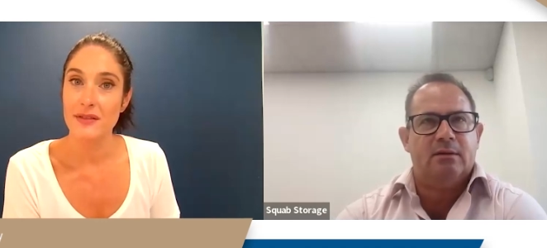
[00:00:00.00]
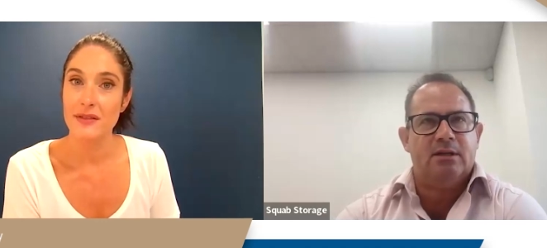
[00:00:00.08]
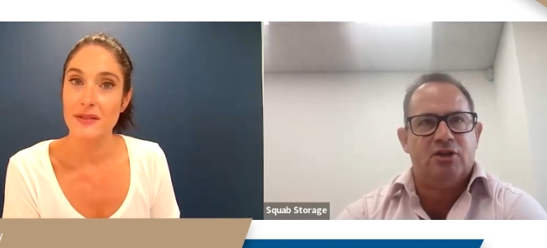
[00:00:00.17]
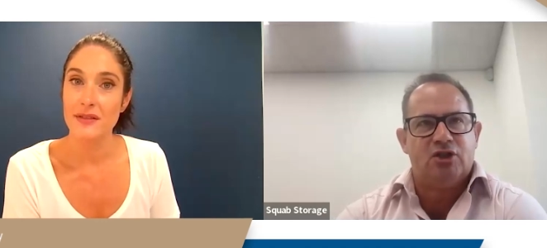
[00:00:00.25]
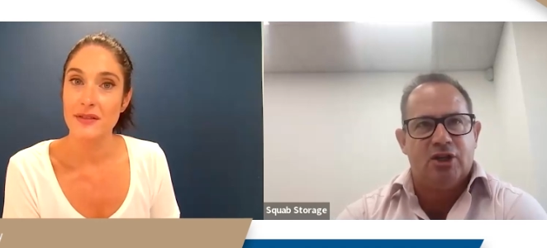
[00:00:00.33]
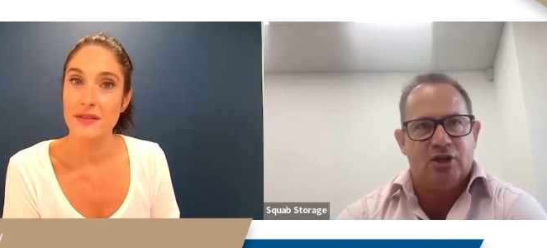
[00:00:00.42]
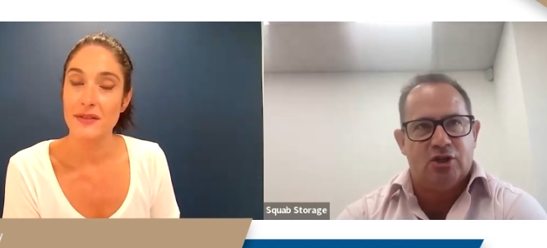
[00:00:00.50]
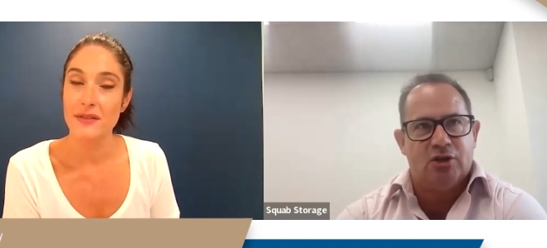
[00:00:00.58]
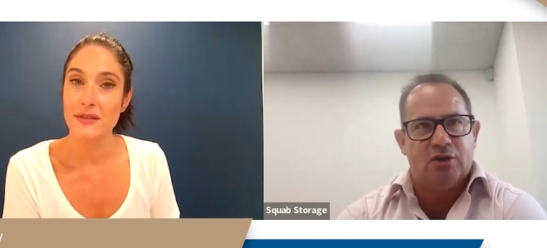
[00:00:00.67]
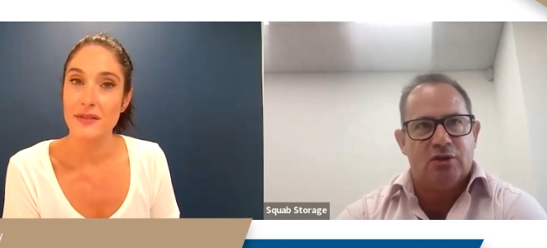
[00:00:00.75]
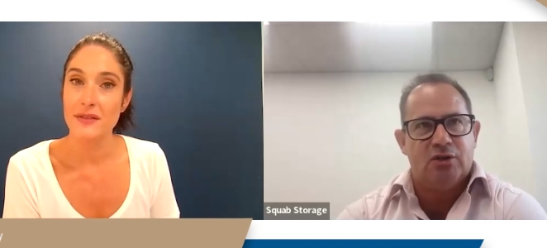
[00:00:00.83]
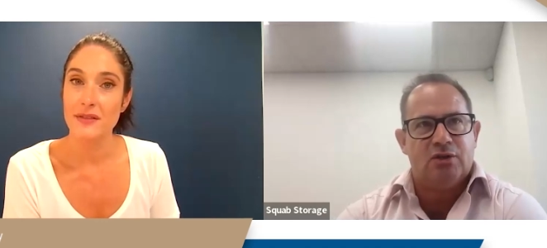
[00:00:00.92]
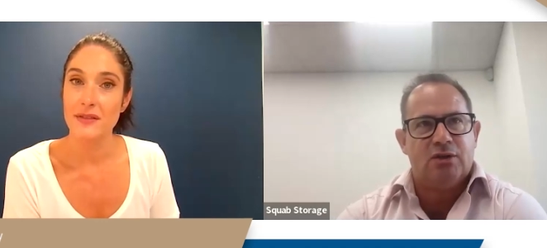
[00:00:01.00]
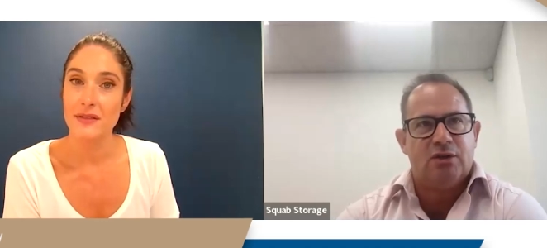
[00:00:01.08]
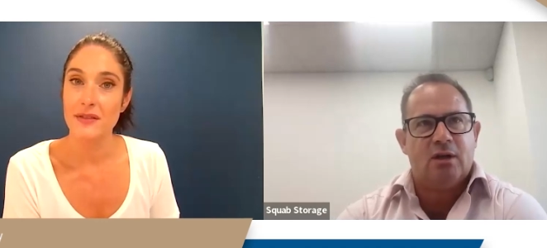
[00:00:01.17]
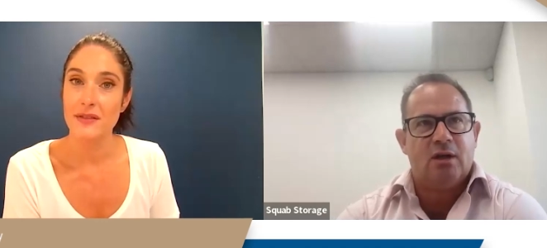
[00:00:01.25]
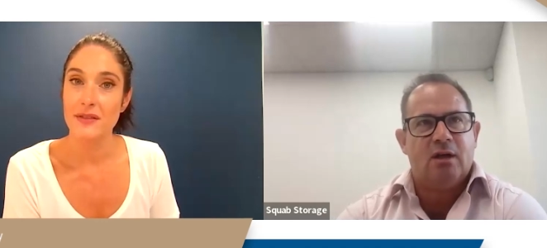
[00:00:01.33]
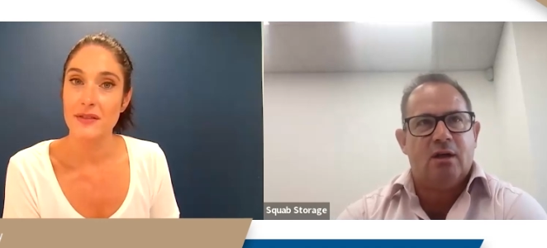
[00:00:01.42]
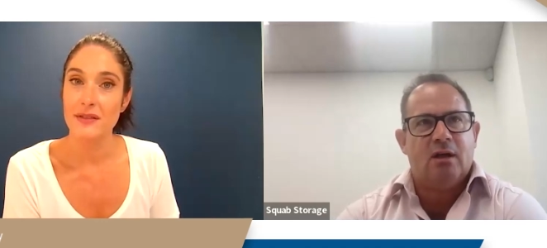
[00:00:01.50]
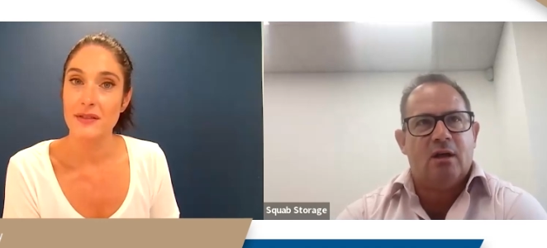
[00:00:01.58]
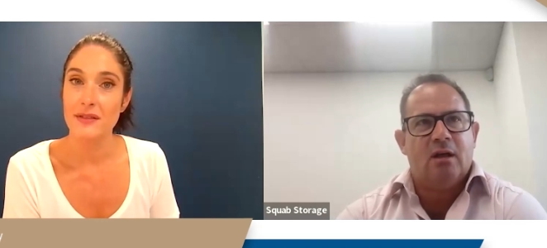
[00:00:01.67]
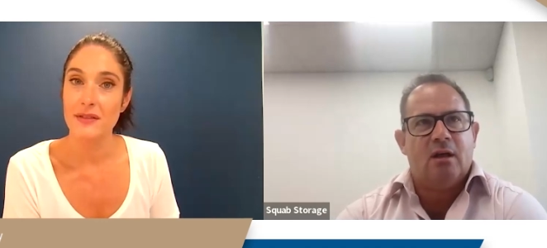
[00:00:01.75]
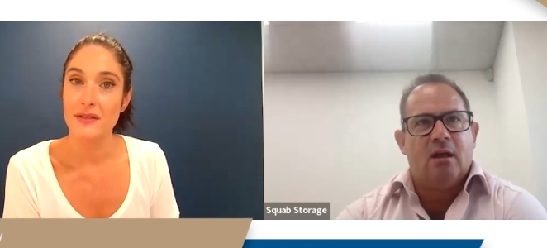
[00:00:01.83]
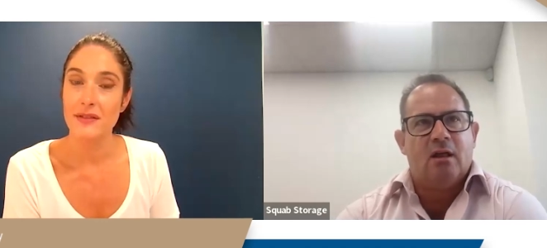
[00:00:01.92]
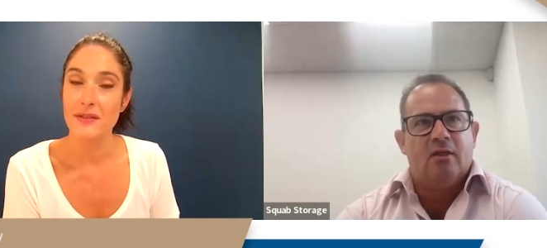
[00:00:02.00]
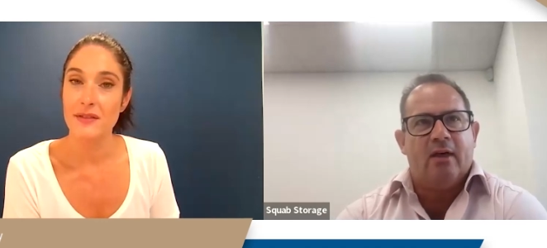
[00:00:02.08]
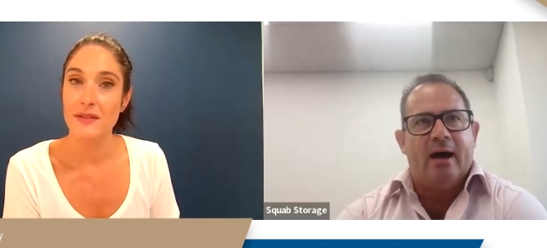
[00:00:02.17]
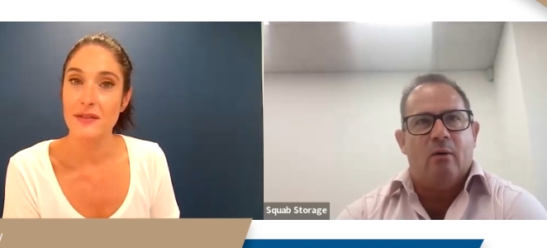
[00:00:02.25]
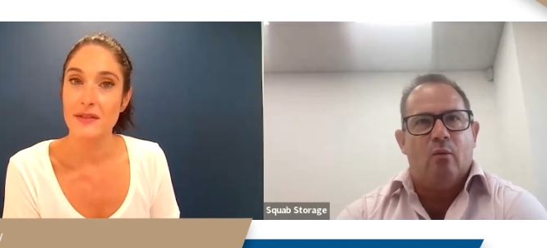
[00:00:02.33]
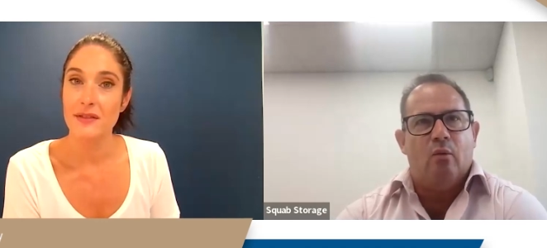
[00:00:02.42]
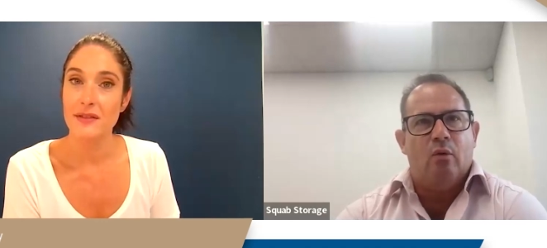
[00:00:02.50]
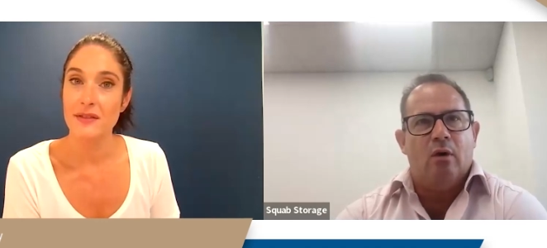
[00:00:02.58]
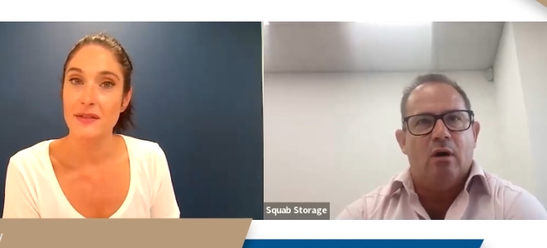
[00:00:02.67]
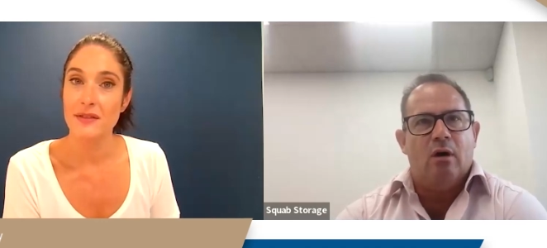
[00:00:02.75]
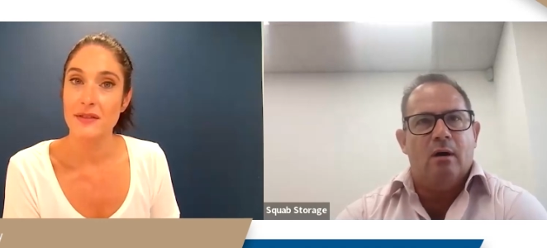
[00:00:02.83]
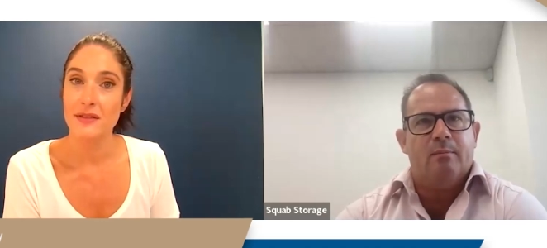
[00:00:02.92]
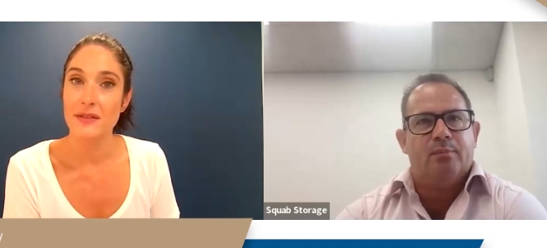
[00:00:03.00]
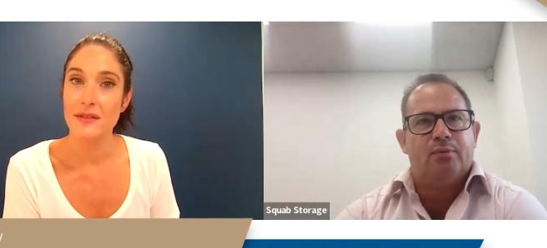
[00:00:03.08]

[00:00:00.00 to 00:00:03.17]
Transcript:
Speaker 1: decisions that were